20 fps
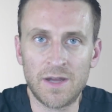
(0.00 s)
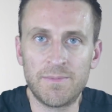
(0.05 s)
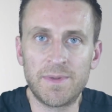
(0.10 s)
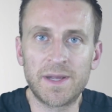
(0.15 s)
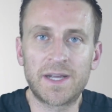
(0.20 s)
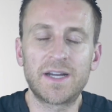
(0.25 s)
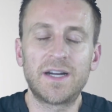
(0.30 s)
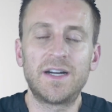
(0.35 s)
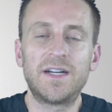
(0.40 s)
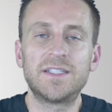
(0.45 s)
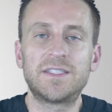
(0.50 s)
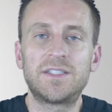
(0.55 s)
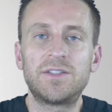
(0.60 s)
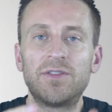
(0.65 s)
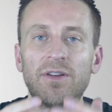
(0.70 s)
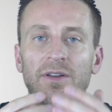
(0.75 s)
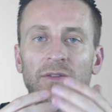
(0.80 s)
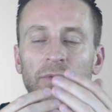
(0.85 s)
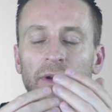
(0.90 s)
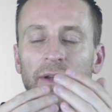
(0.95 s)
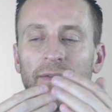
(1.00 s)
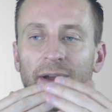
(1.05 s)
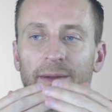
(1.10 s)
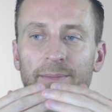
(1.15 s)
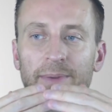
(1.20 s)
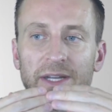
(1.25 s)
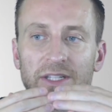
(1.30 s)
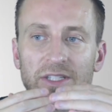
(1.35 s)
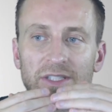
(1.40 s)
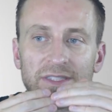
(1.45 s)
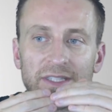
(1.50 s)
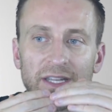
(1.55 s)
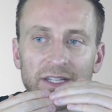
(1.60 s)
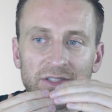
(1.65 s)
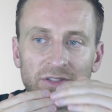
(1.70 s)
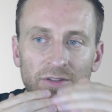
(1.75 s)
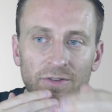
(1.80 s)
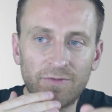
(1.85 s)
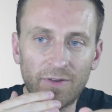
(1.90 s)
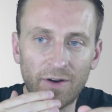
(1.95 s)
Because we've had patients say
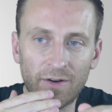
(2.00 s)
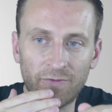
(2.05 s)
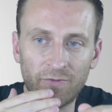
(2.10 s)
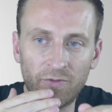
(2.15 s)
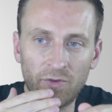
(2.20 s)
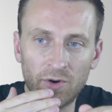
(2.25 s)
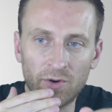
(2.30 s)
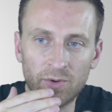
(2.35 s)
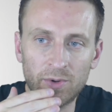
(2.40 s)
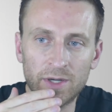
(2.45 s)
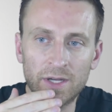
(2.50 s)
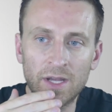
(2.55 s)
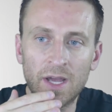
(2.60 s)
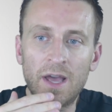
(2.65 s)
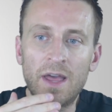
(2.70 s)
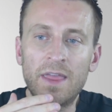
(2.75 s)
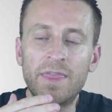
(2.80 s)
it's too far forward,